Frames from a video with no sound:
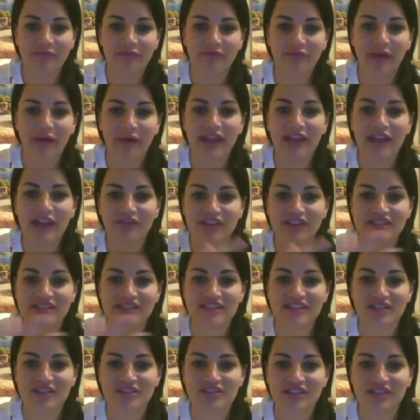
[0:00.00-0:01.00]
by every
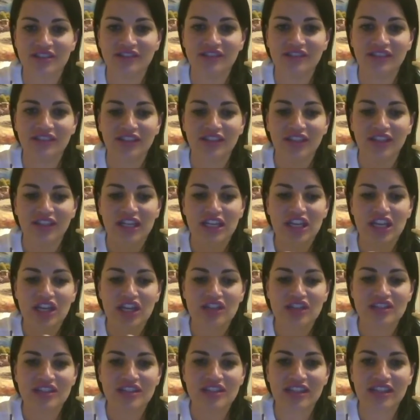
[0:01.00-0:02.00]
session
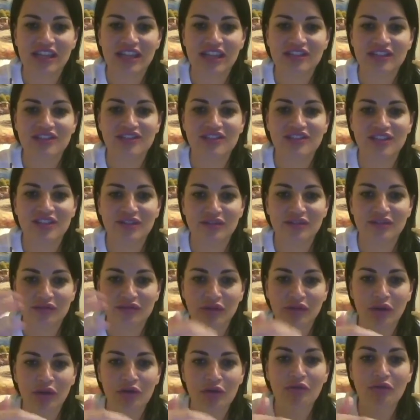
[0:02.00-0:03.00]
to get
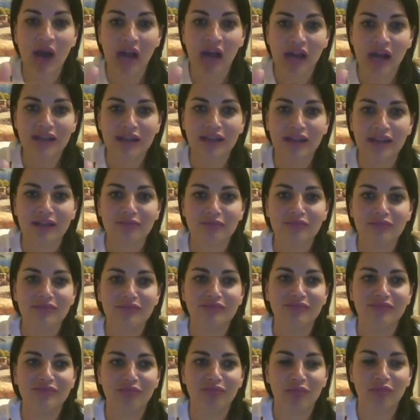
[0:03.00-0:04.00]
to who I am,